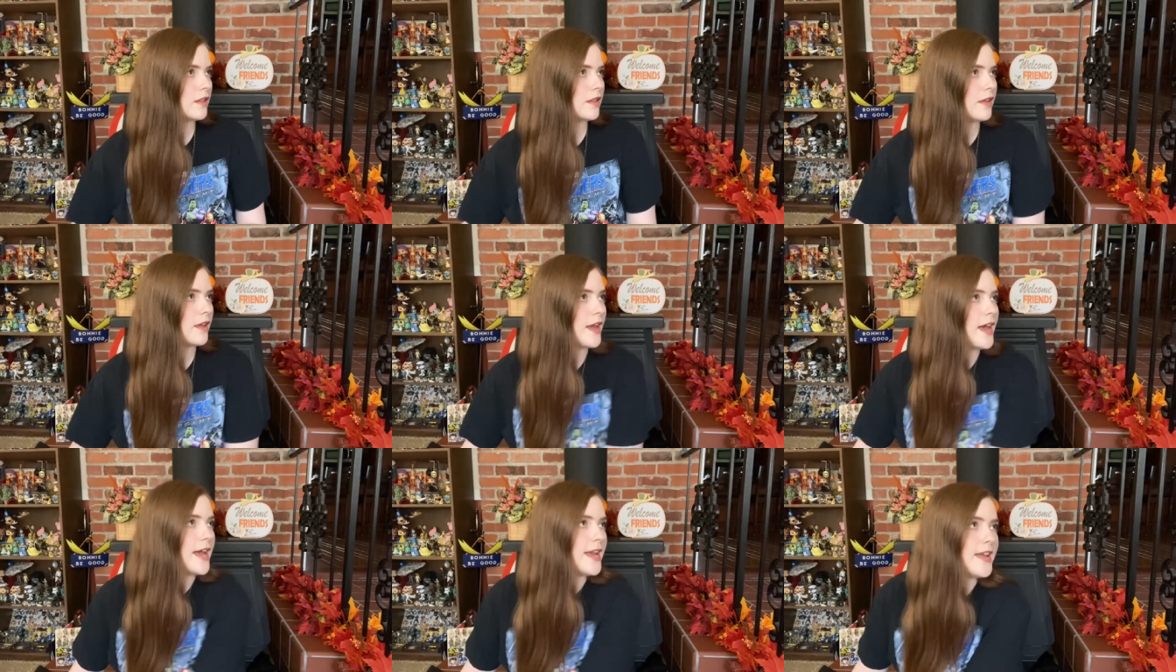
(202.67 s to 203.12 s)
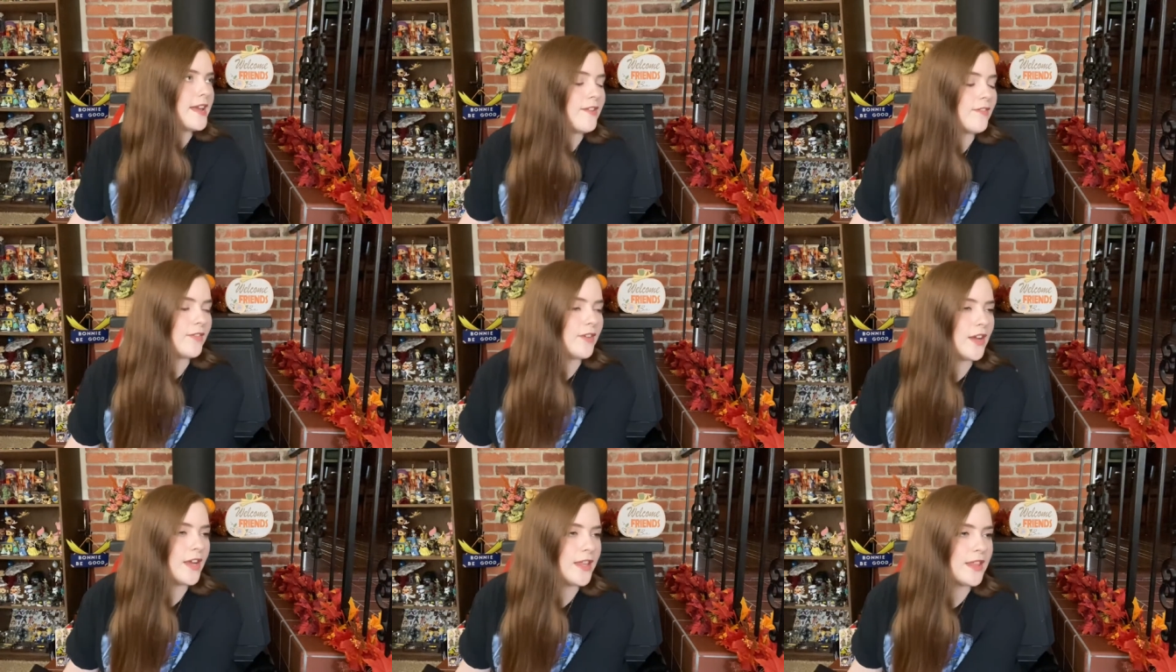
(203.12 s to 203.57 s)
I have
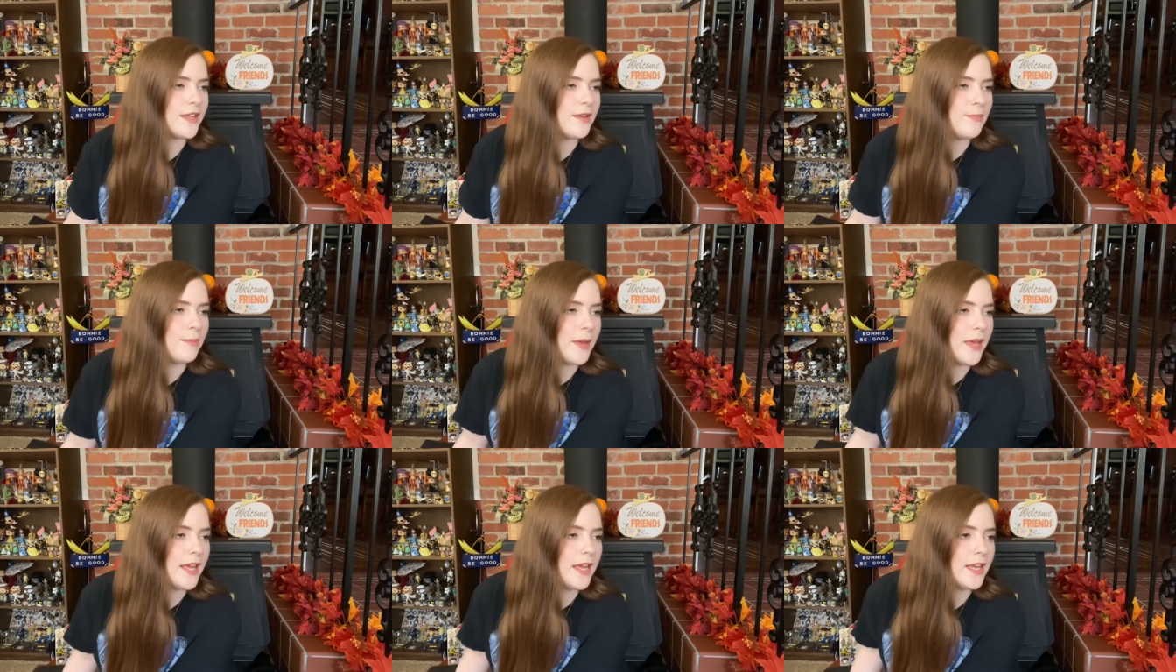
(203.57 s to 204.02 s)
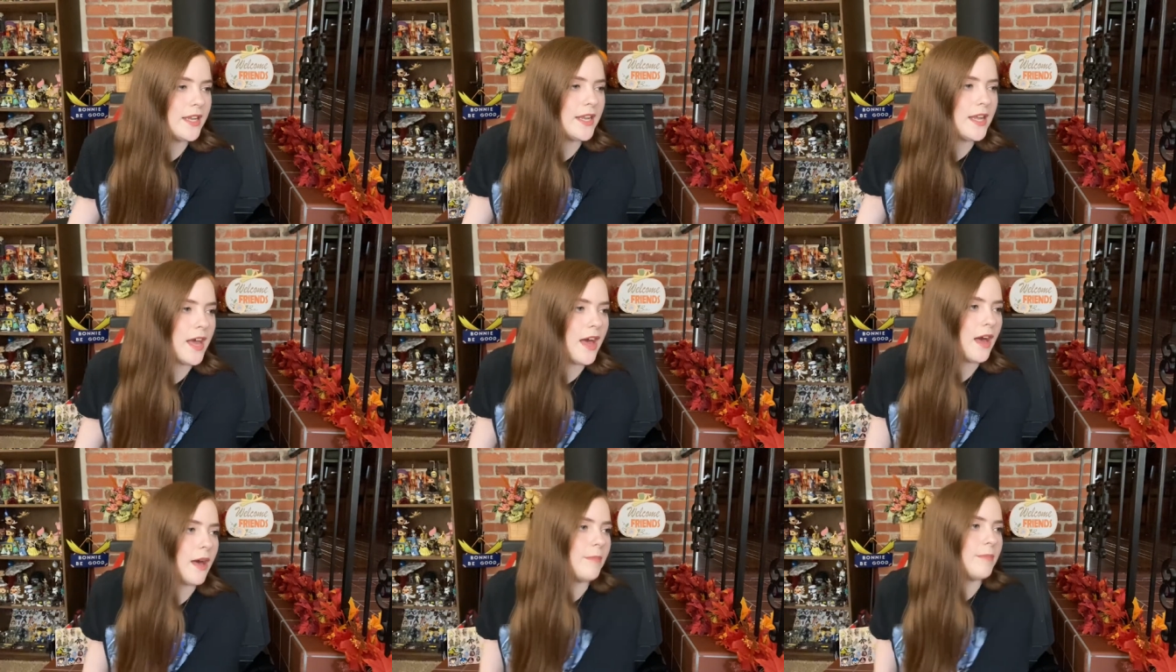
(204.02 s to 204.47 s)
got the pin
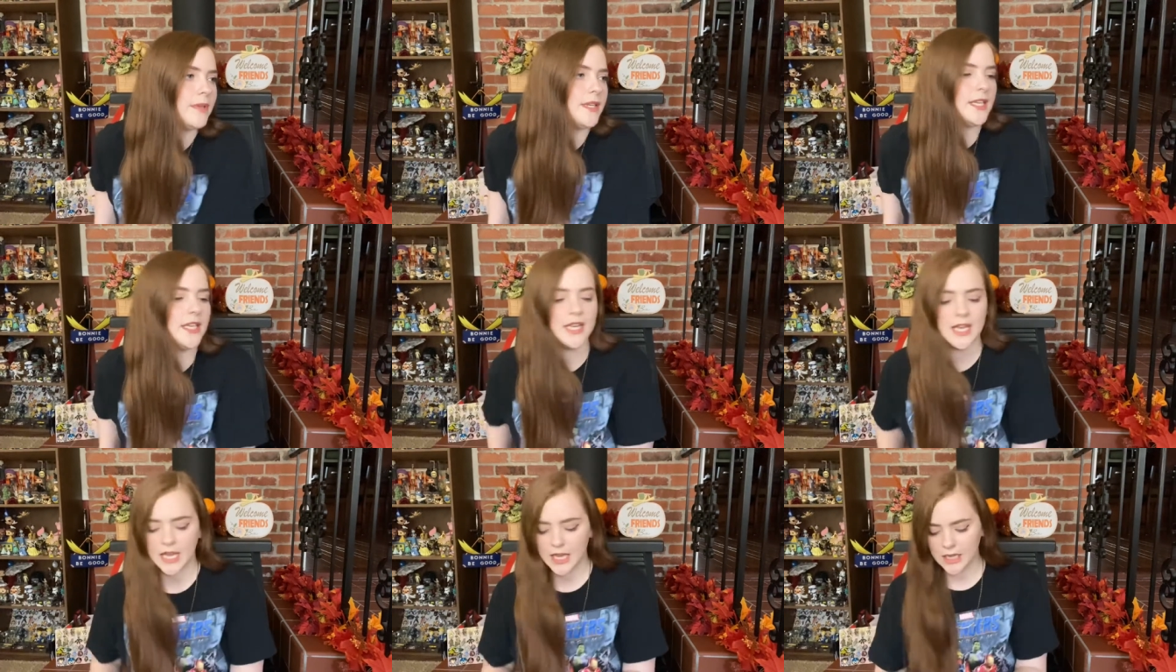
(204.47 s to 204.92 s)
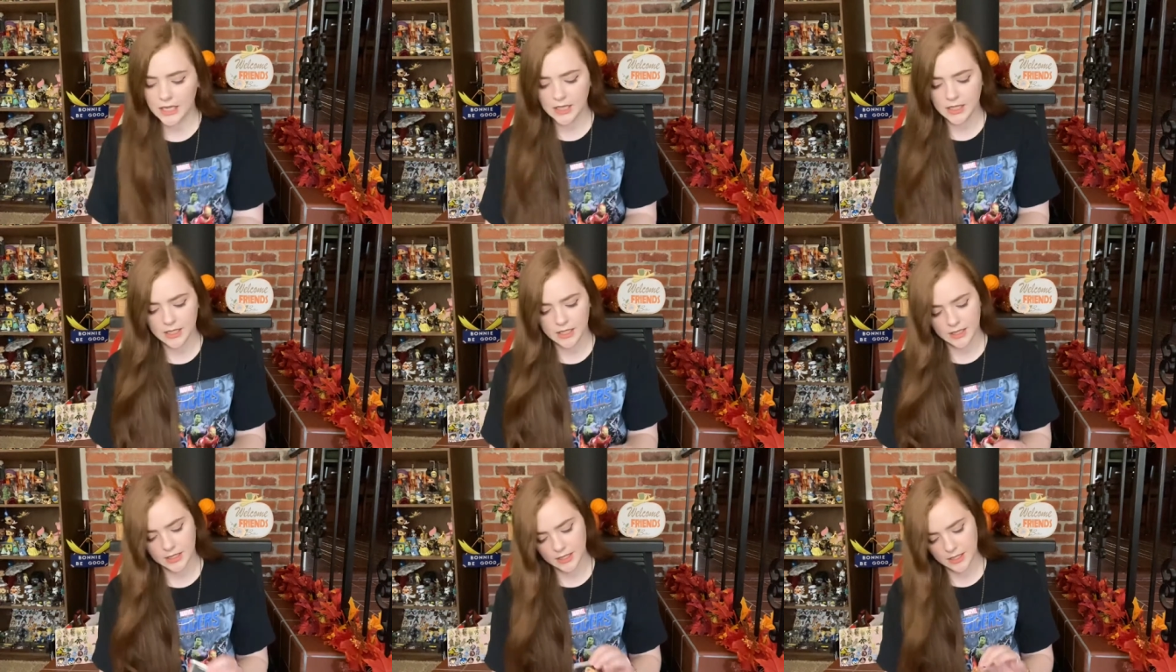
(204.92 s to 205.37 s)
up
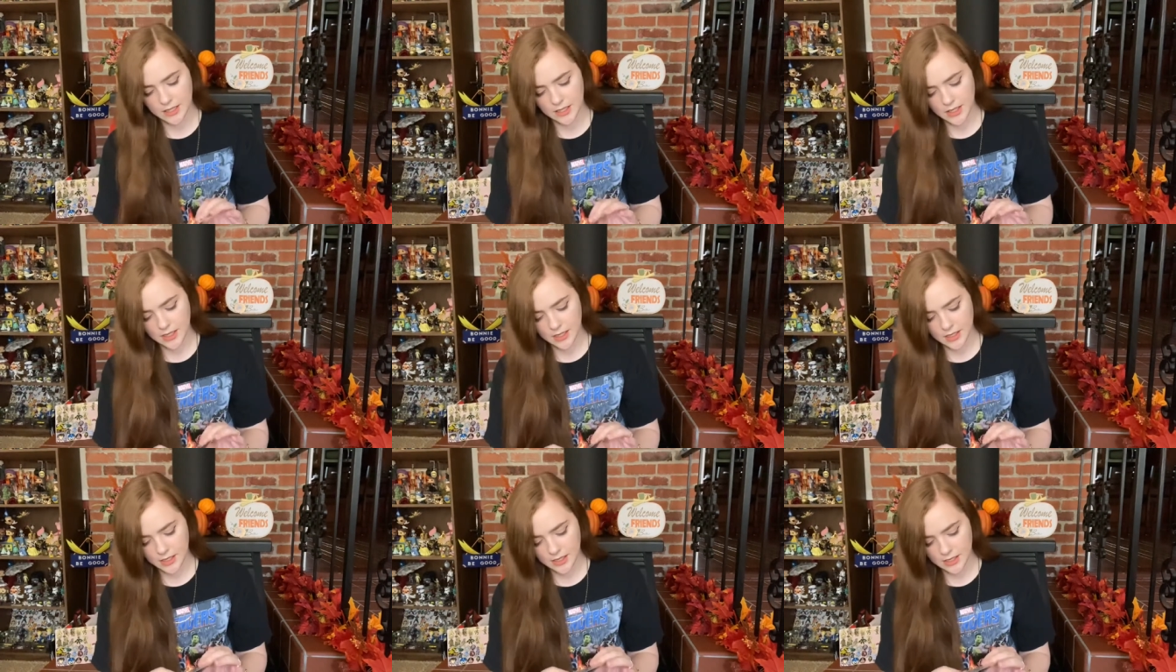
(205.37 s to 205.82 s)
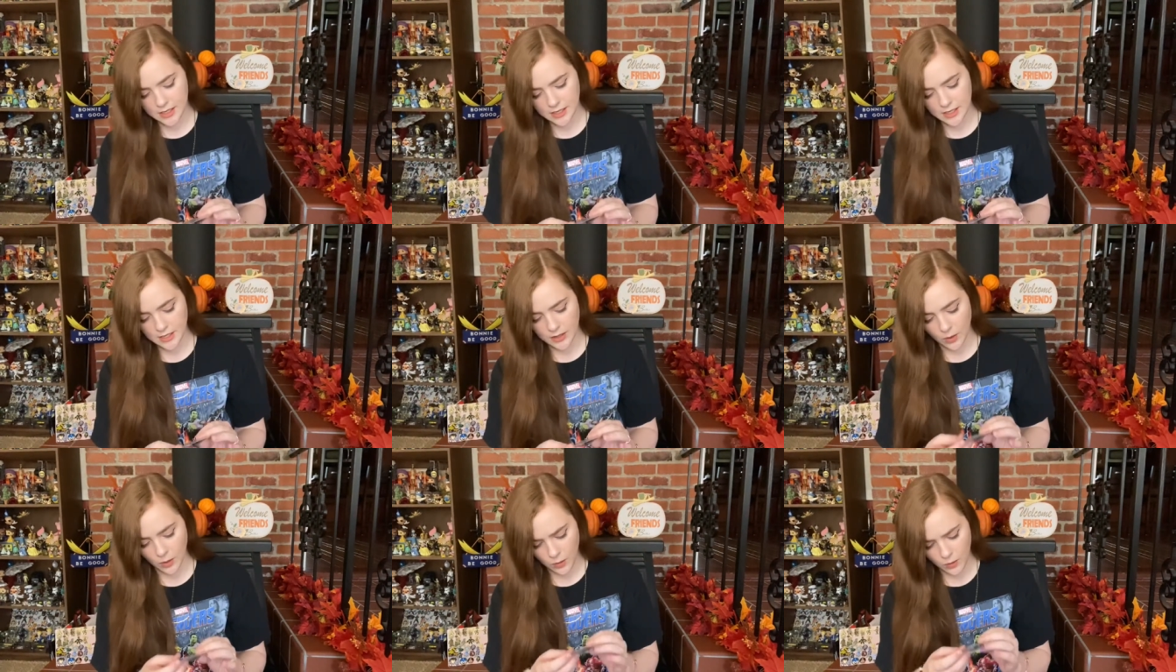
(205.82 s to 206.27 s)
next.
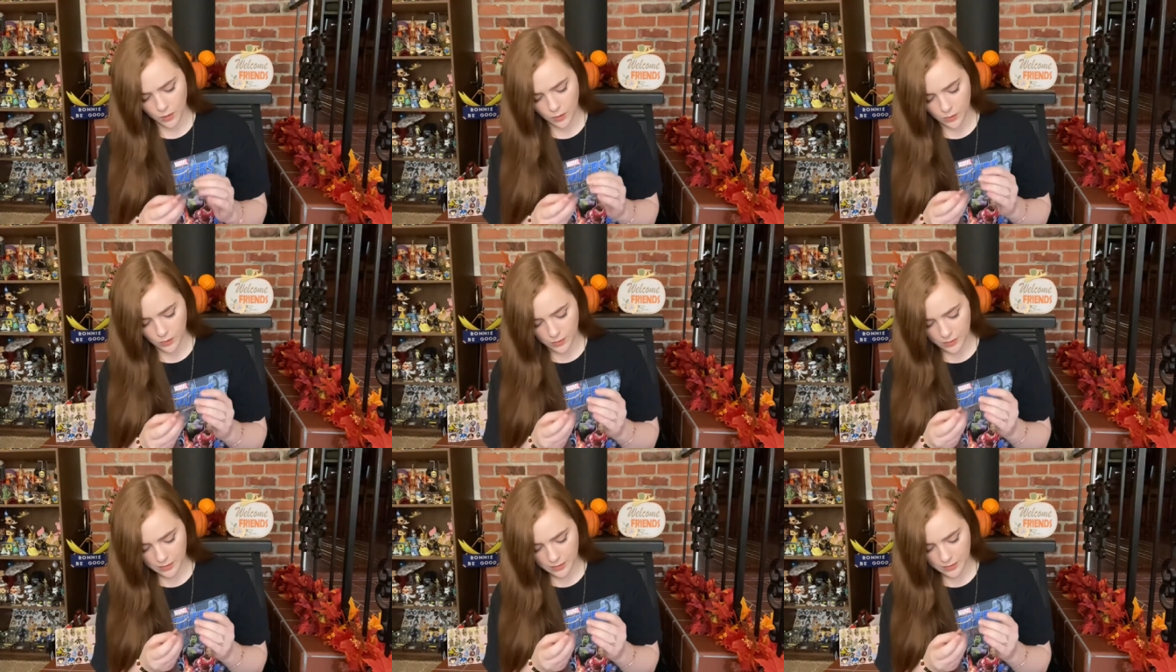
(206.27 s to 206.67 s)
Oh,